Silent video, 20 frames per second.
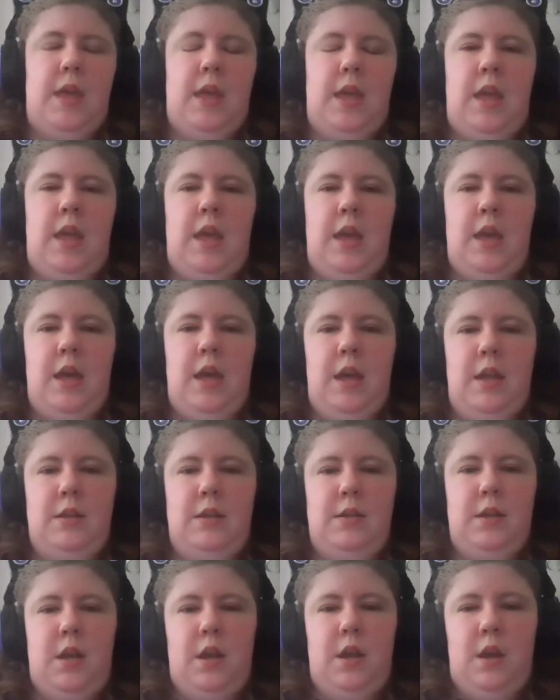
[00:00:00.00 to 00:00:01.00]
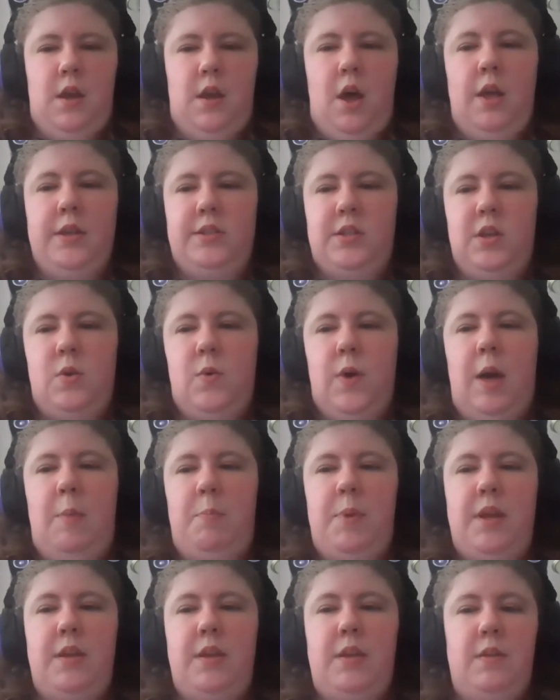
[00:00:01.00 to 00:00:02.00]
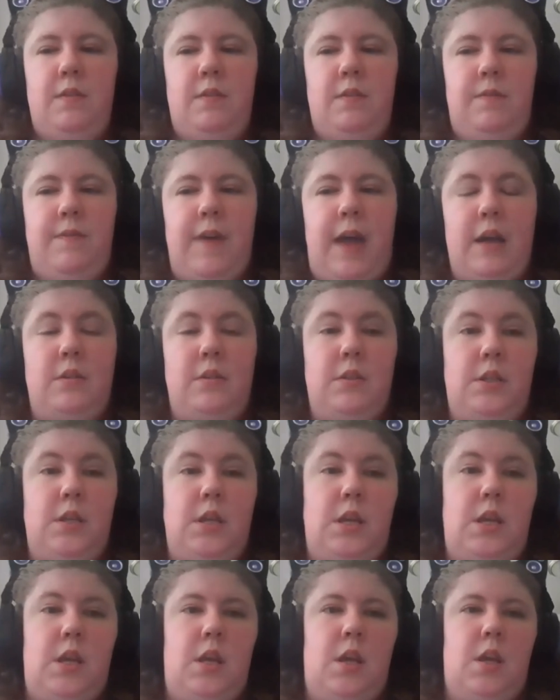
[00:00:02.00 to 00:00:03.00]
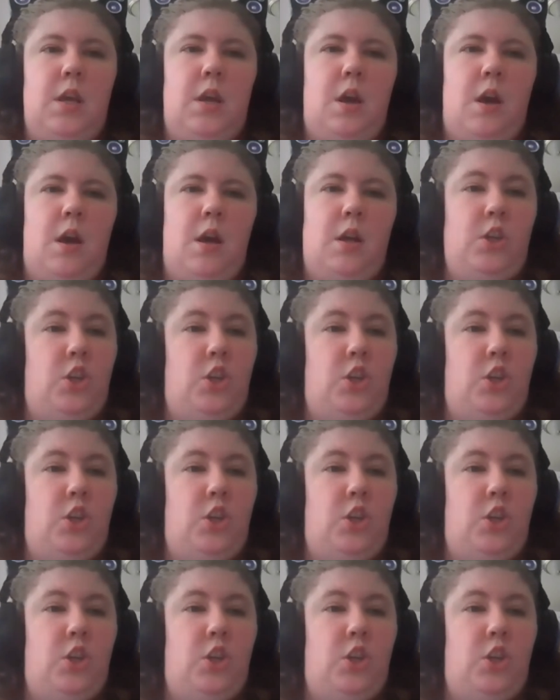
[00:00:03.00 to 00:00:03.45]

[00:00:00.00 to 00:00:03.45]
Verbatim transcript: and also helping faculty uh,